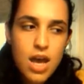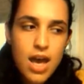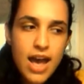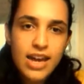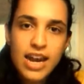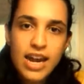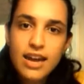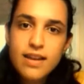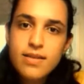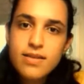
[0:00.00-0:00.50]

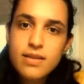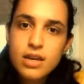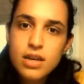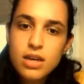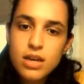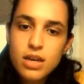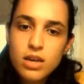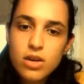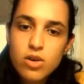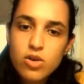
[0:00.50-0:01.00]
and I
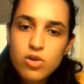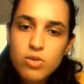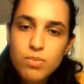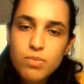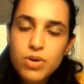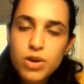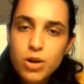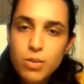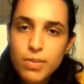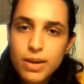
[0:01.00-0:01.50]
see no
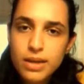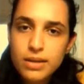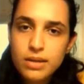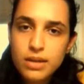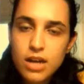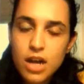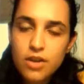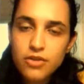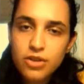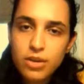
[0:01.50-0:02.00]
purpose
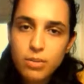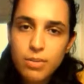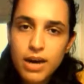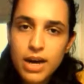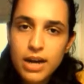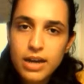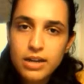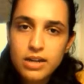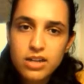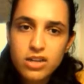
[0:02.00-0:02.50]
in actually
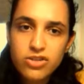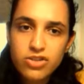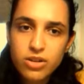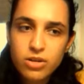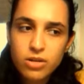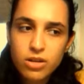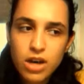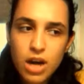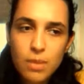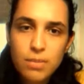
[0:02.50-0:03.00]
buying
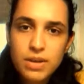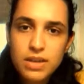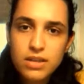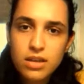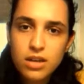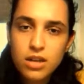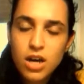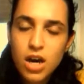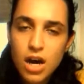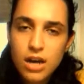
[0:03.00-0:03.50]
digital copies
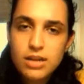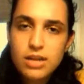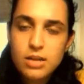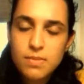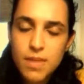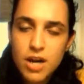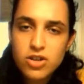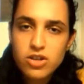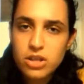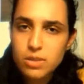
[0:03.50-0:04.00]
that cost as
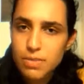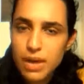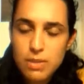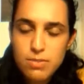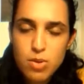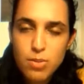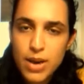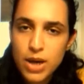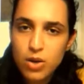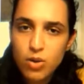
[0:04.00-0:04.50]
much as a
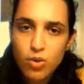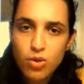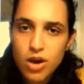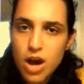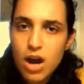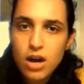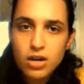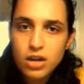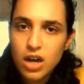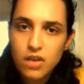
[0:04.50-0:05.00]
paperback or
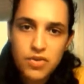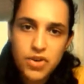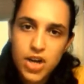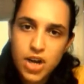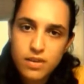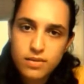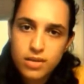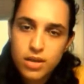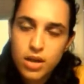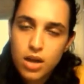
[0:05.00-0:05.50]
hardcover
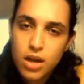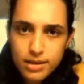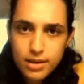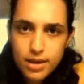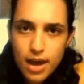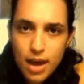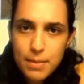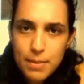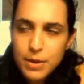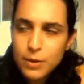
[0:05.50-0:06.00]
does.
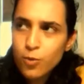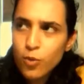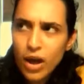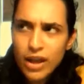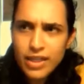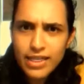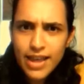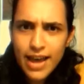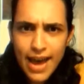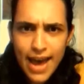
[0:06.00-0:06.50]
I mean,
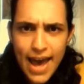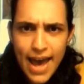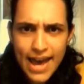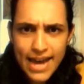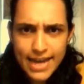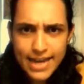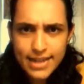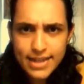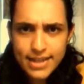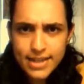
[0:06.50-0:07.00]
what the heck?
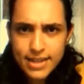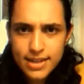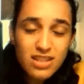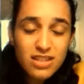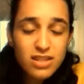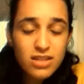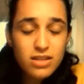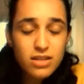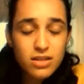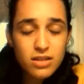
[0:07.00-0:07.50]

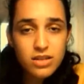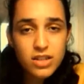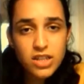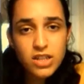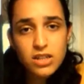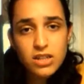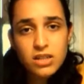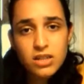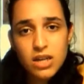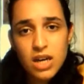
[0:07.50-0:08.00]

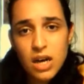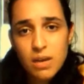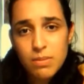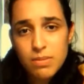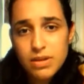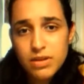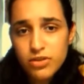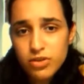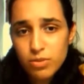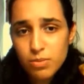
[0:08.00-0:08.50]
Digital
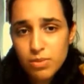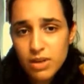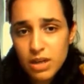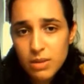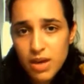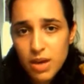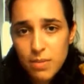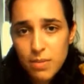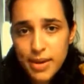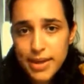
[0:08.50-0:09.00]
copies should be, in
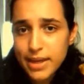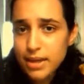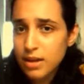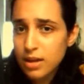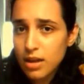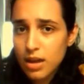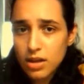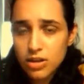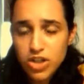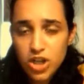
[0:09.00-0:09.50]
my opinion, a
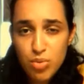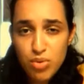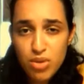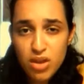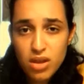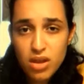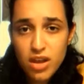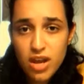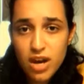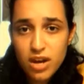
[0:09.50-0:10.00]
lot cheaper
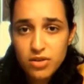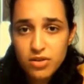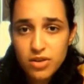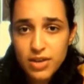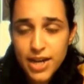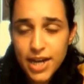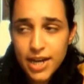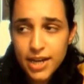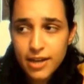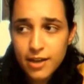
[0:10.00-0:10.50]
than they are
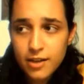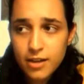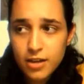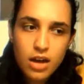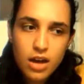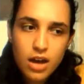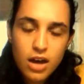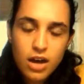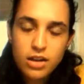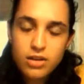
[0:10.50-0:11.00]
today.
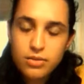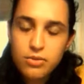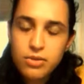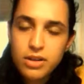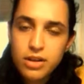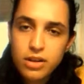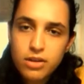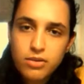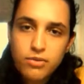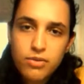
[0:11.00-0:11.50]
I
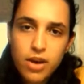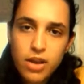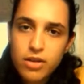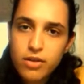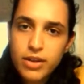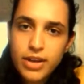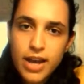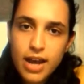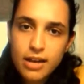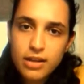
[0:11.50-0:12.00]
really
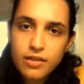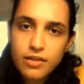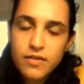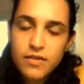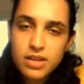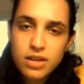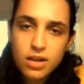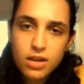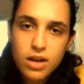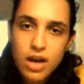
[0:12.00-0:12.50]
rather get a
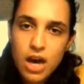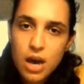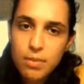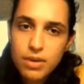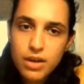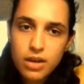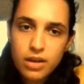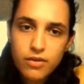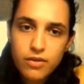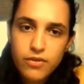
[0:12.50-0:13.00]
physical
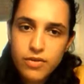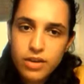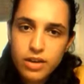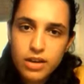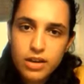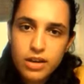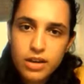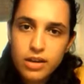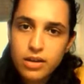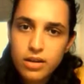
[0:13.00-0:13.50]
copy if the
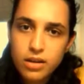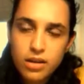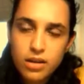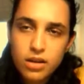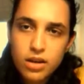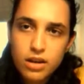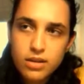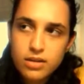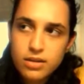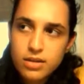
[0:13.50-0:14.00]
Kindle
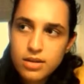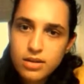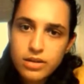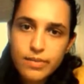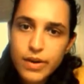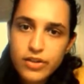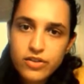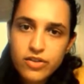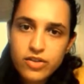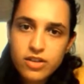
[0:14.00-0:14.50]
costs as
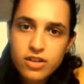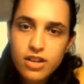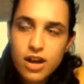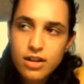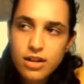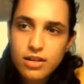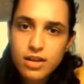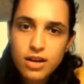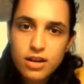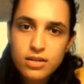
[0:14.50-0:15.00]
much as
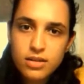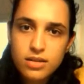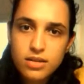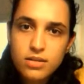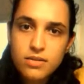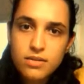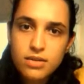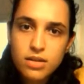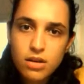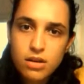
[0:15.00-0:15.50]
that does.
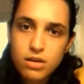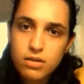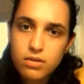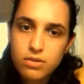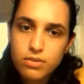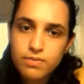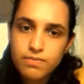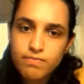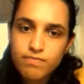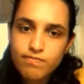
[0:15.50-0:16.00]
So,